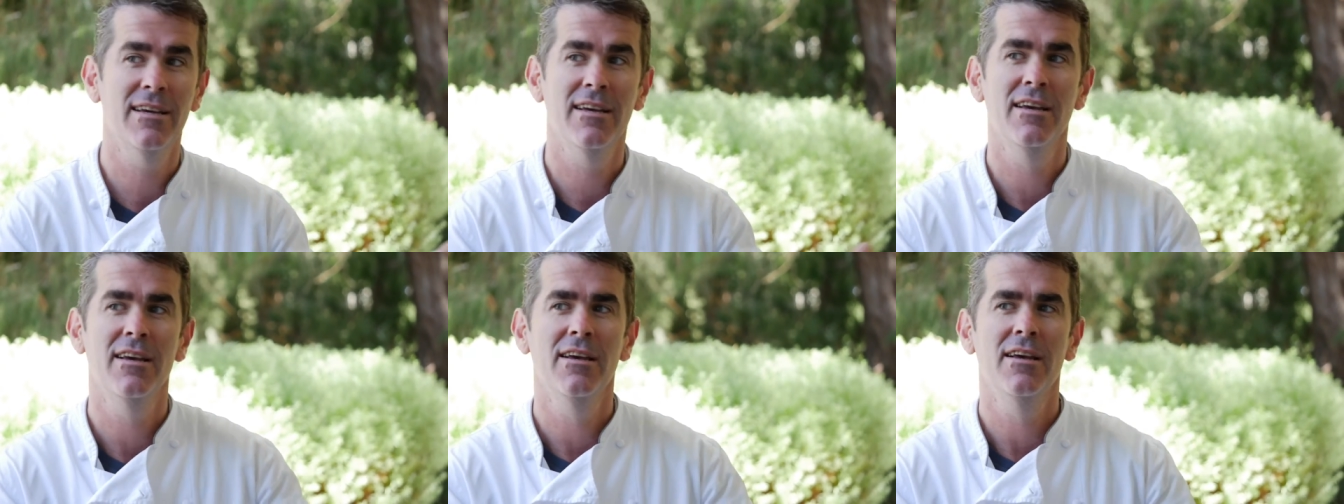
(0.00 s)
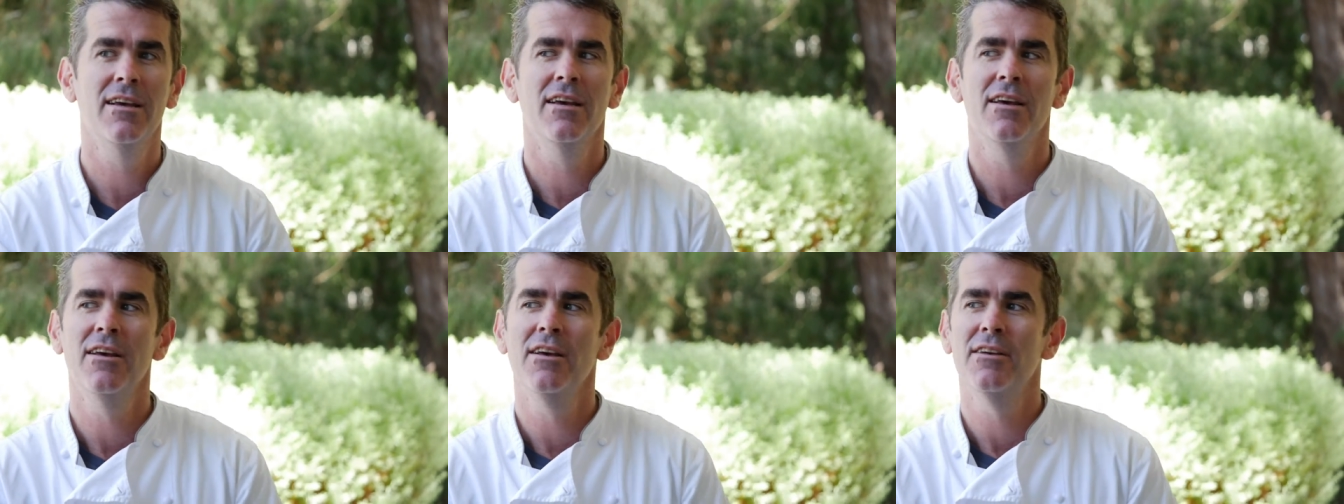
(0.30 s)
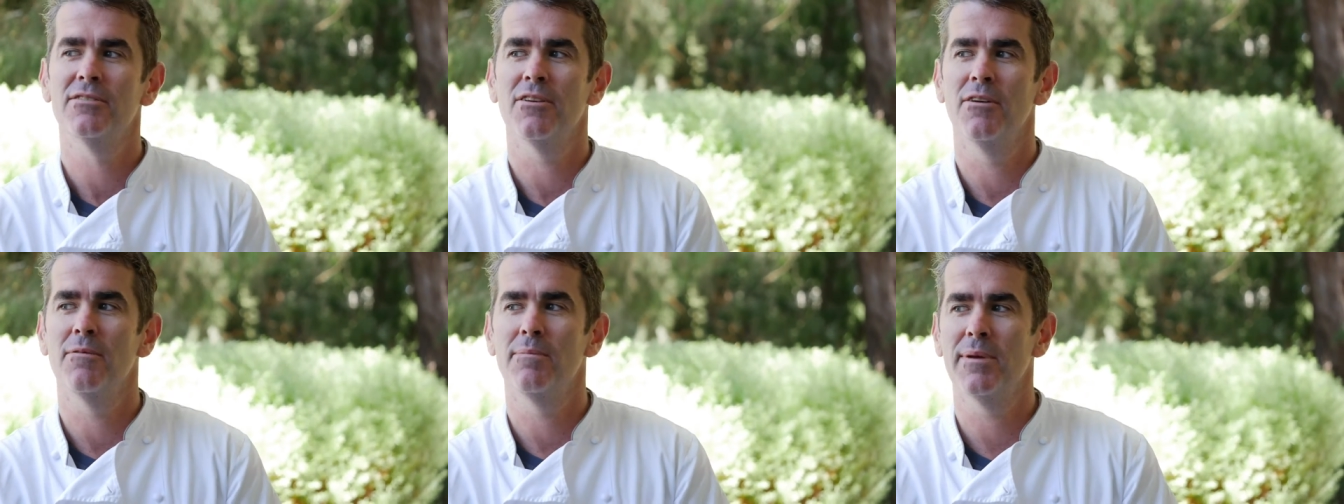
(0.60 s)

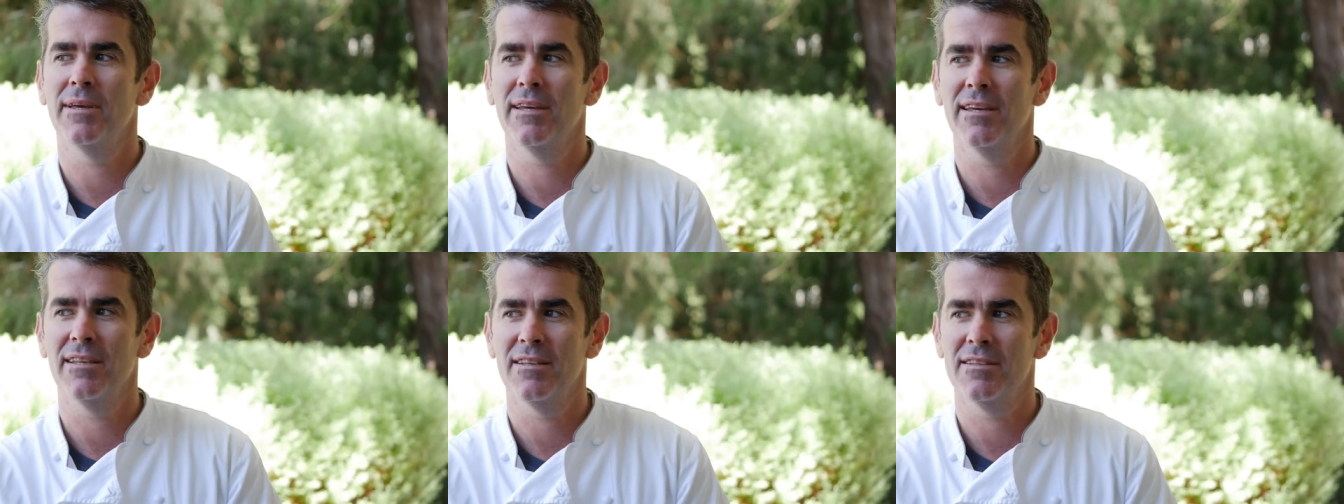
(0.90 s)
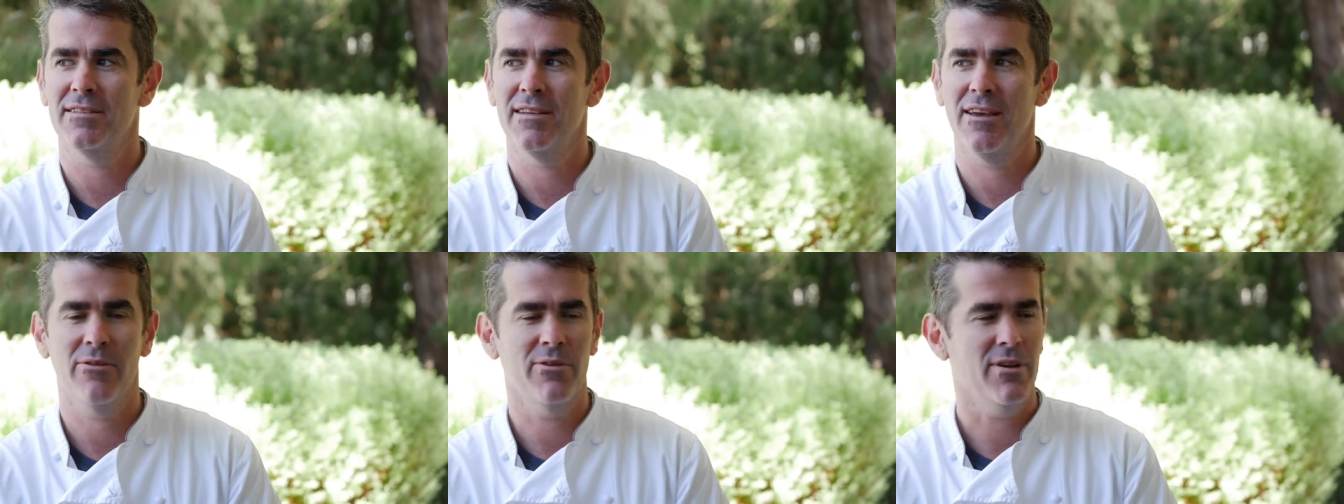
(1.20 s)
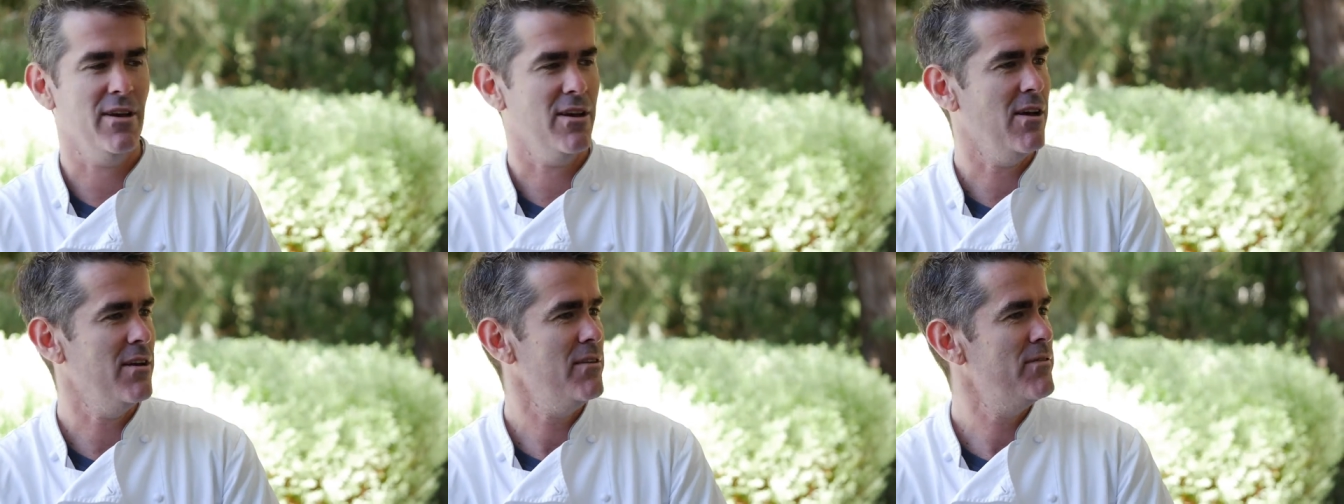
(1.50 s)
Yes. So being in this
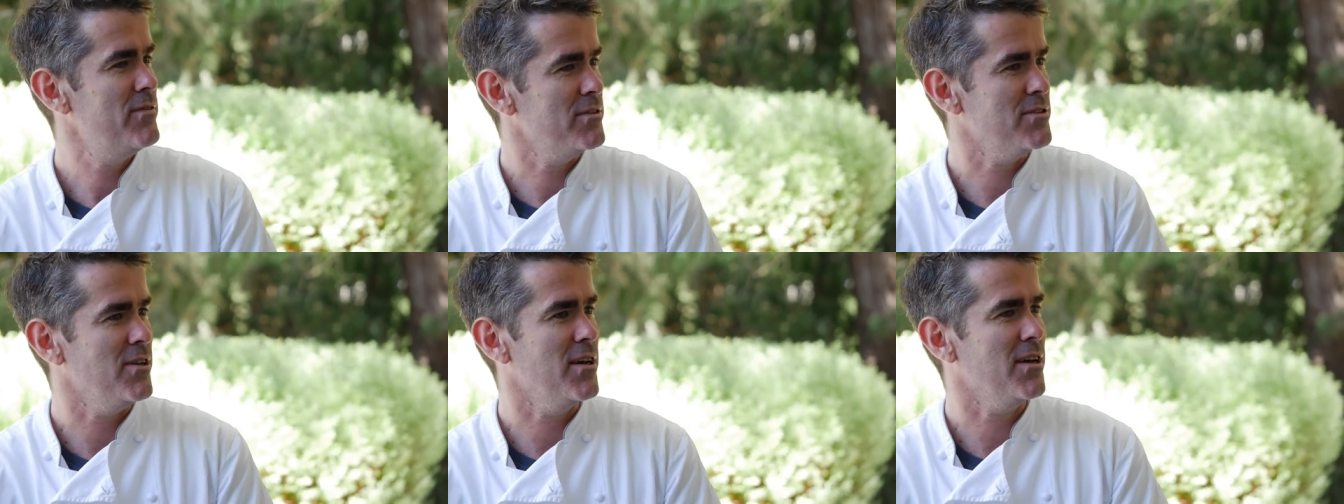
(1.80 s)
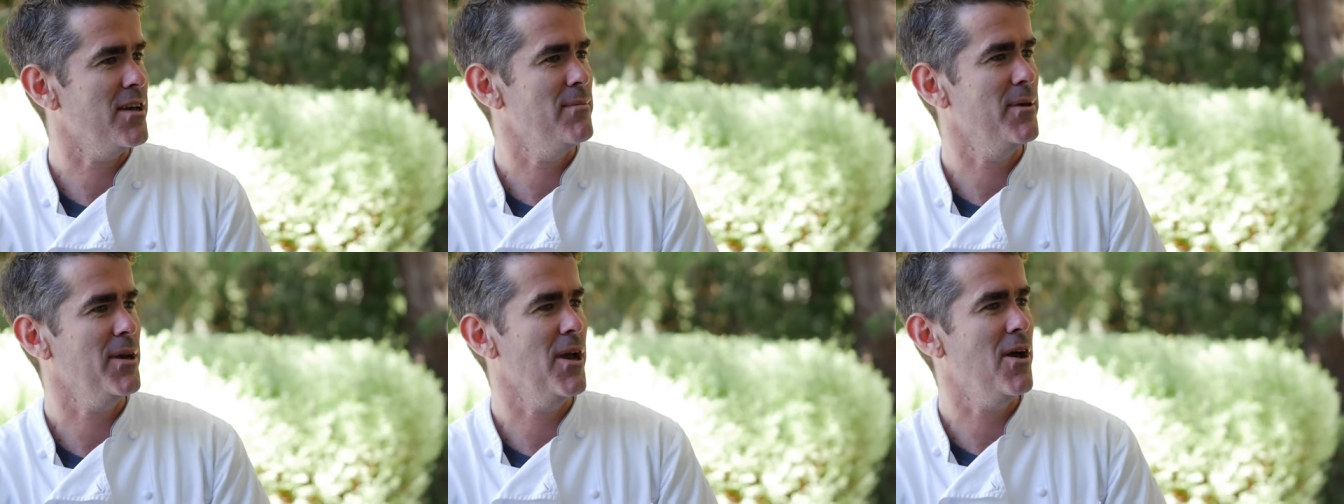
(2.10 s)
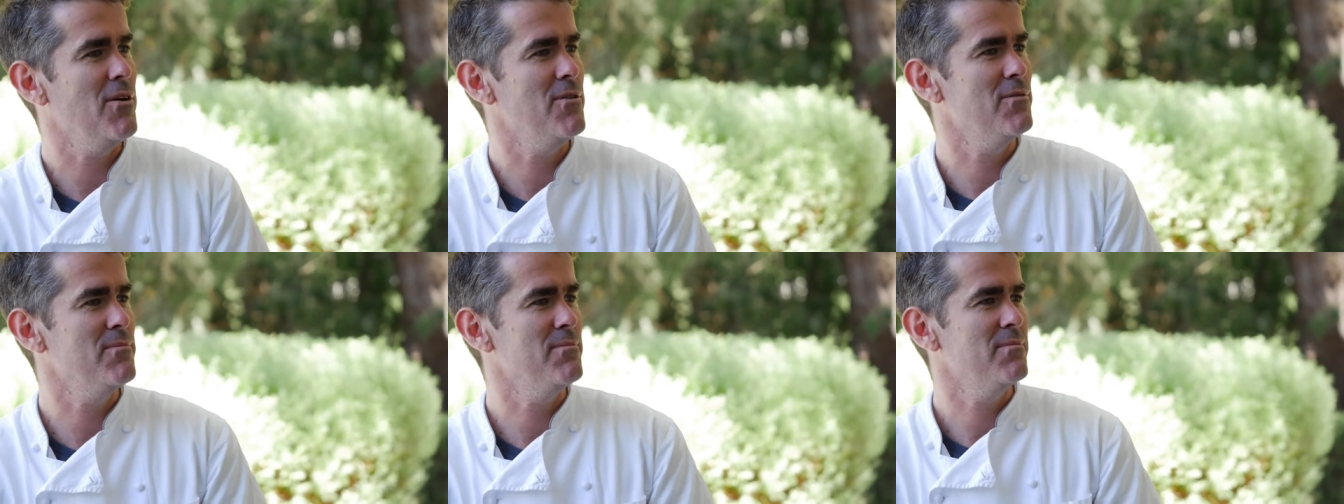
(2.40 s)
area kind of feels like I'm at
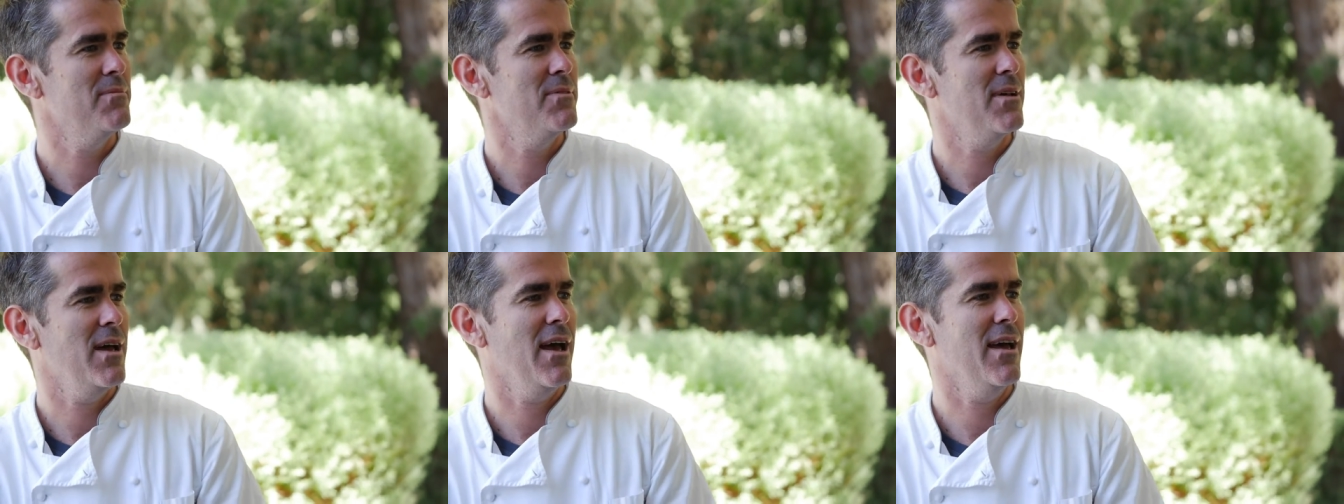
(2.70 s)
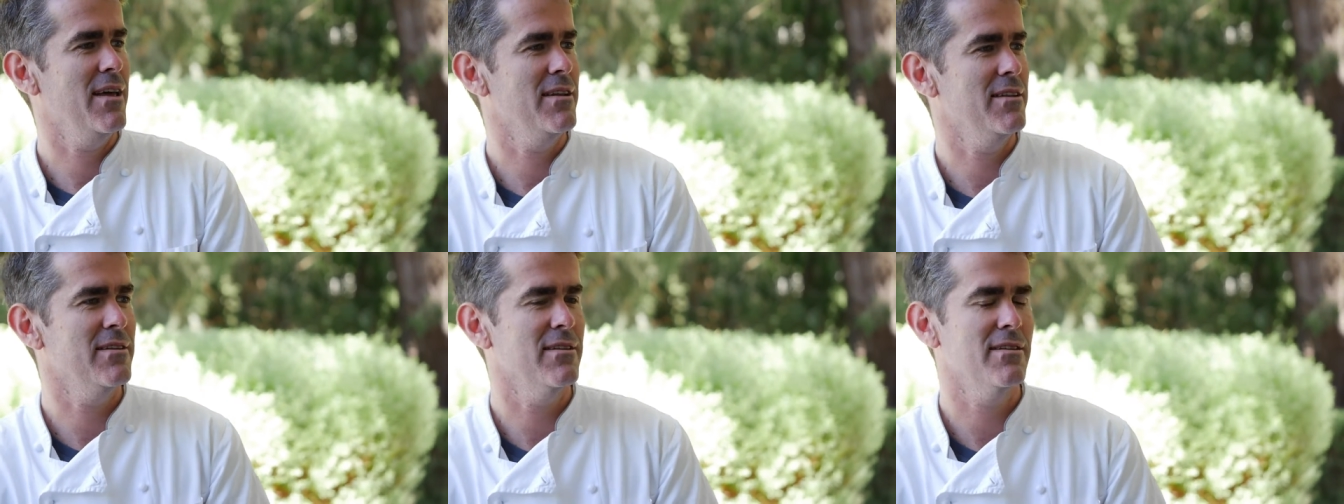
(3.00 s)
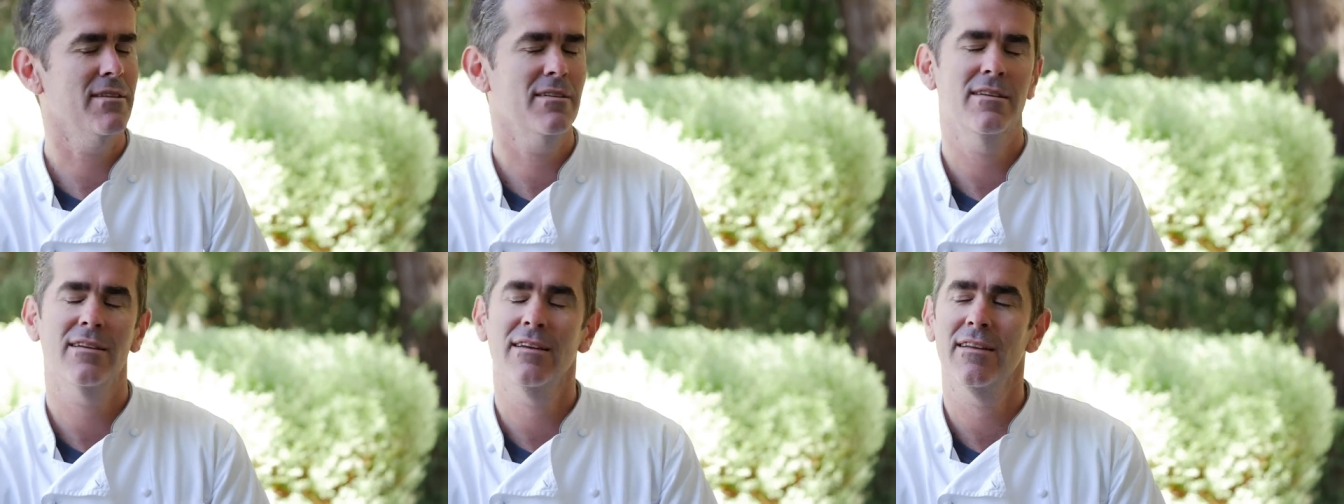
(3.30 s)
home, and